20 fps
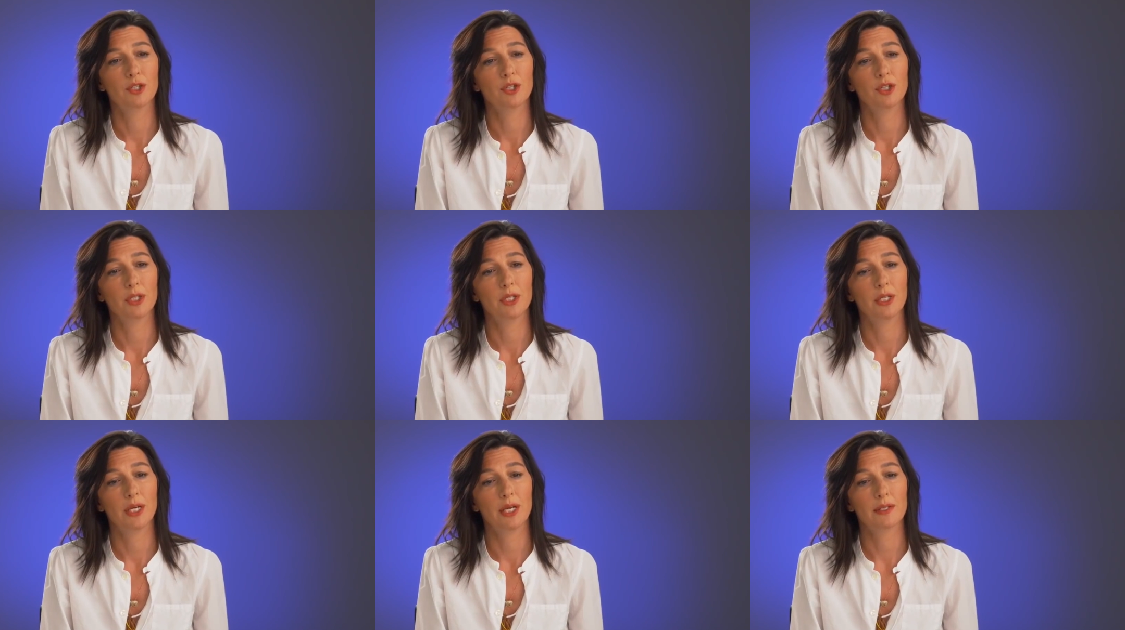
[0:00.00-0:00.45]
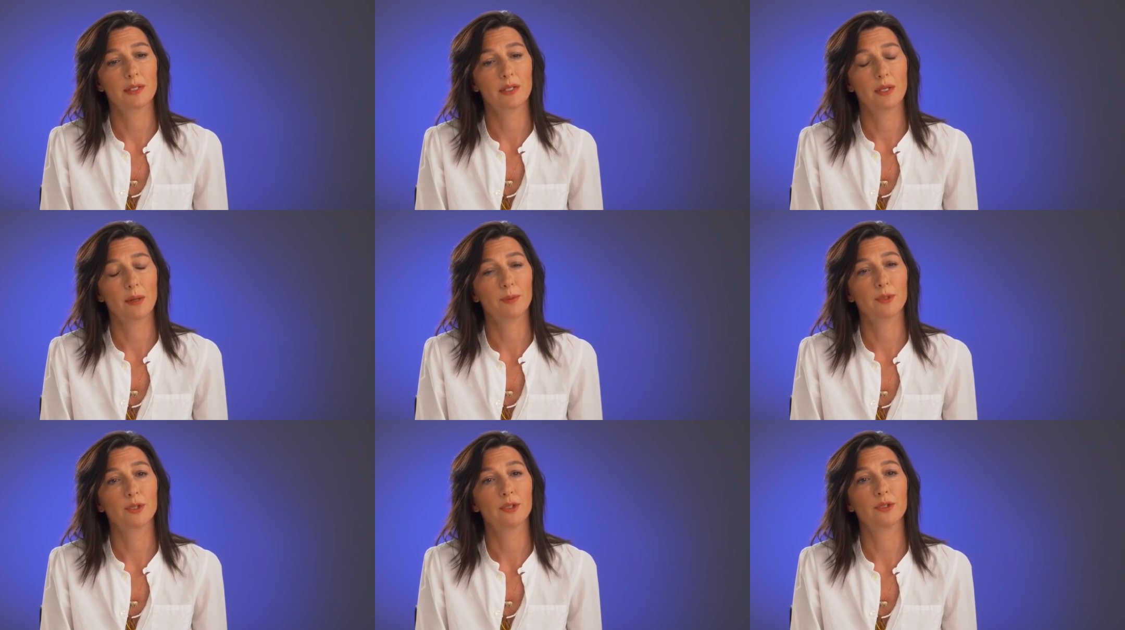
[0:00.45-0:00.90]
she has the
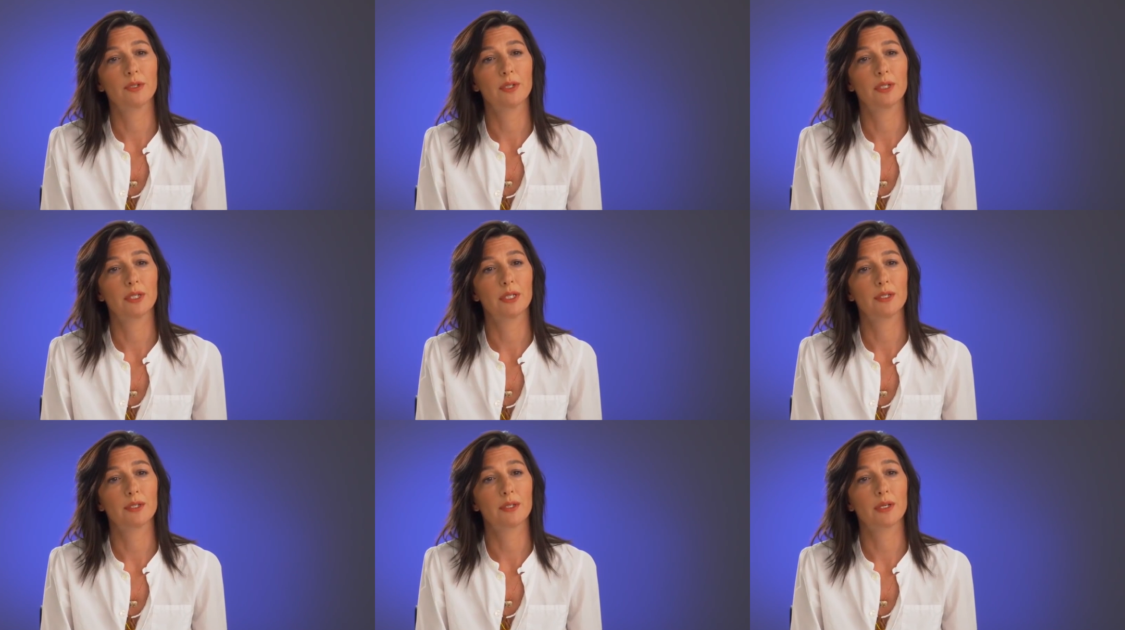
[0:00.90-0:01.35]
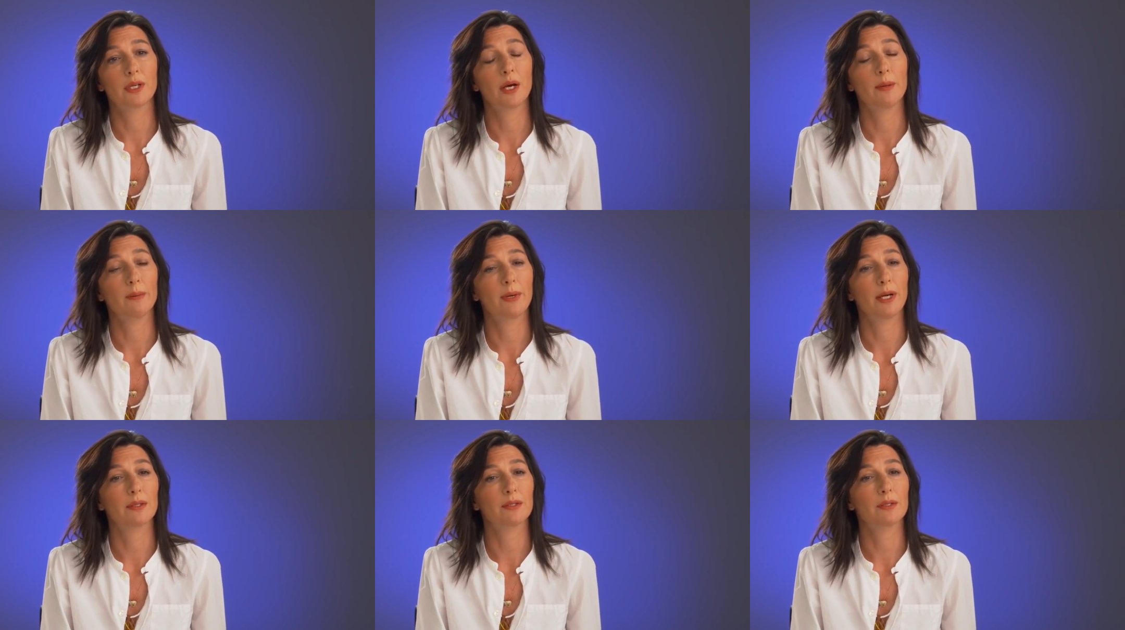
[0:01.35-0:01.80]
opportunity to
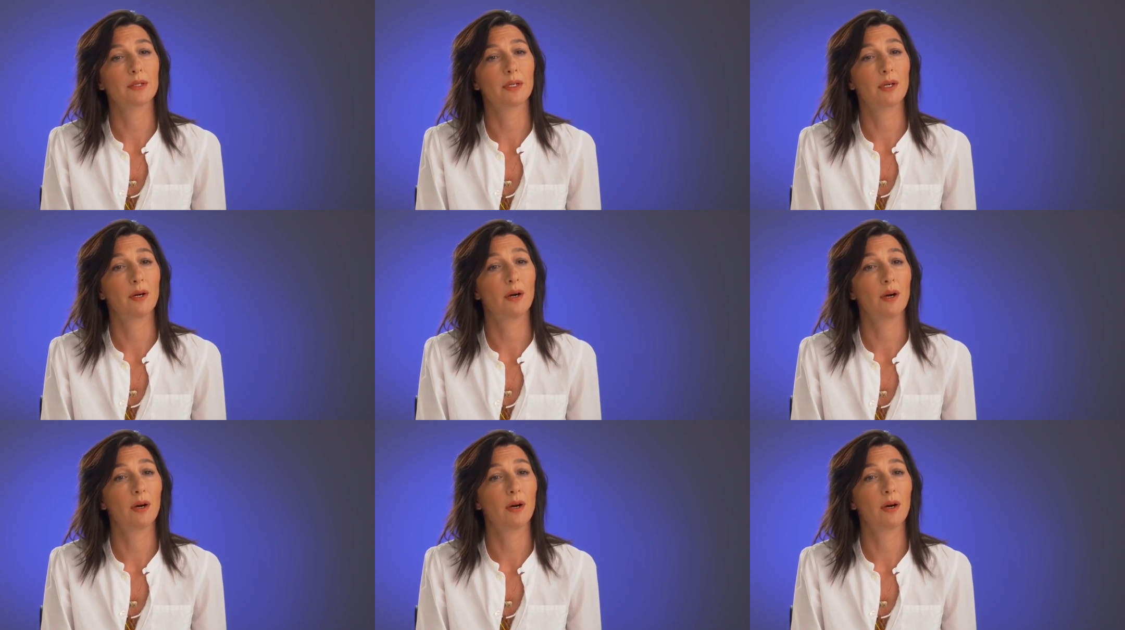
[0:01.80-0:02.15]
come out to